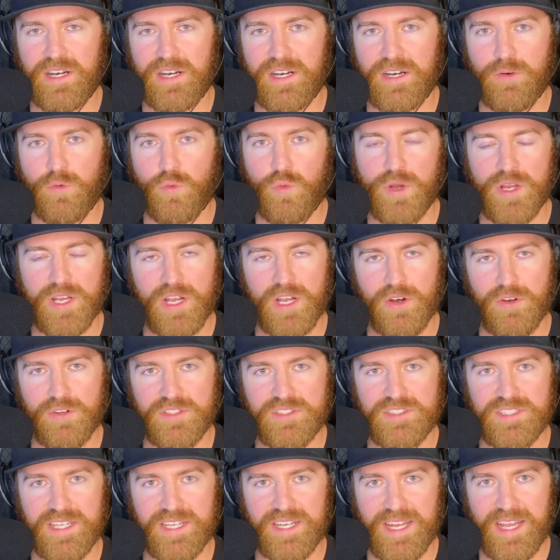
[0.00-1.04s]
uh, went out
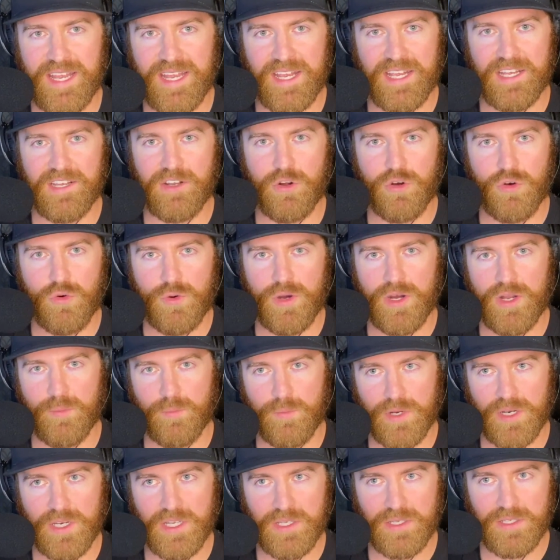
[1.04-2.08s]
and said, hey, I don't want
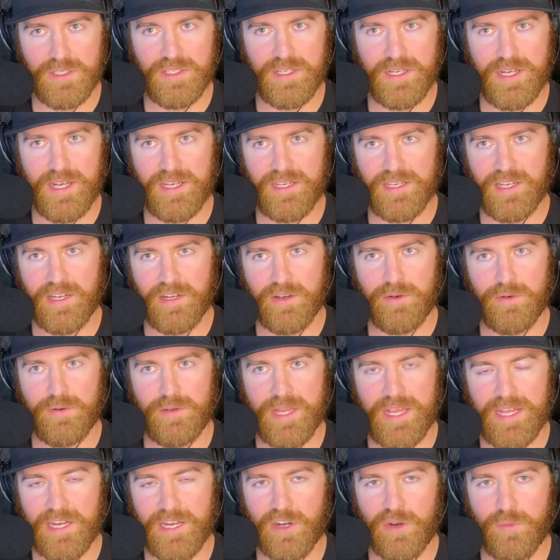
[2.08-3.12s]
money to get into,
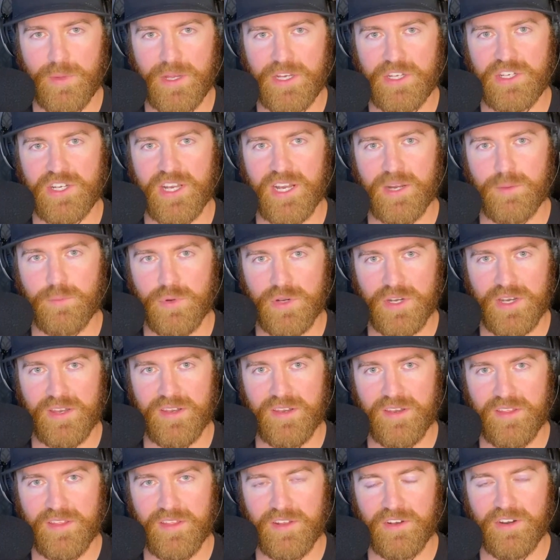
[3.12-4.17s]
taken out of my check, put
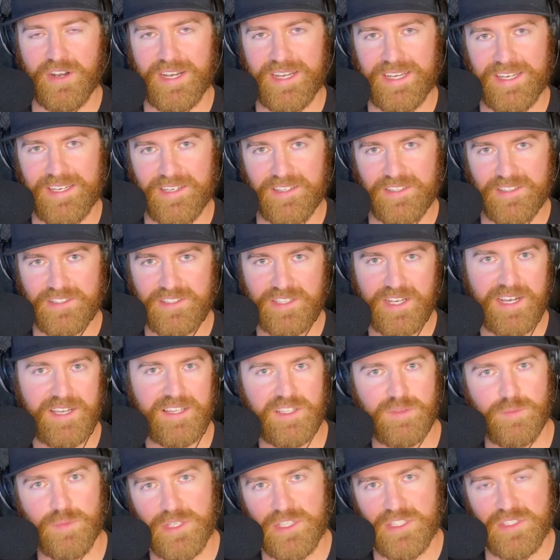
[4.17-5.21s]
into there. I need to
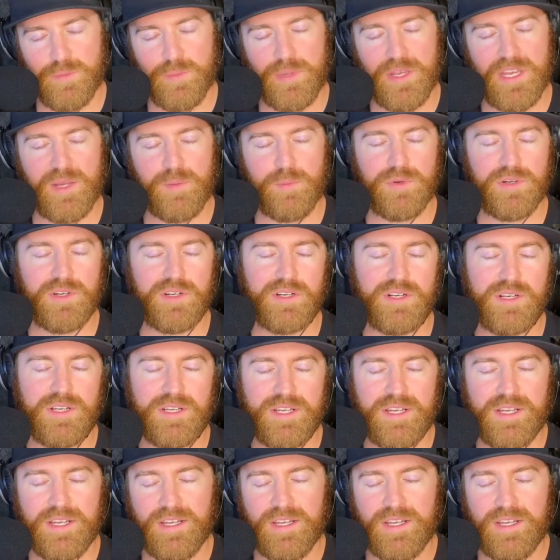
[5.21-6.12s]
sign this piece of paper.